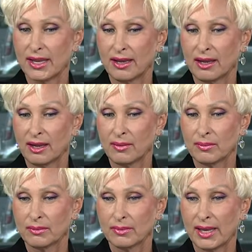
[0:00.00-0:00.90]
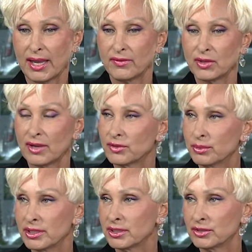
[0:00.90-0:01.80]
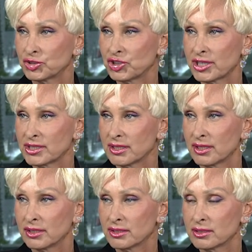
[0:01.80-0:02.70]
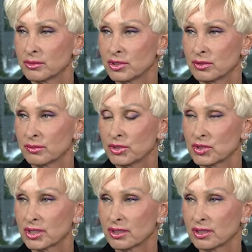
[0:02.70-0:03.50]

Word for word: Um, have you ever been rejected in this mu music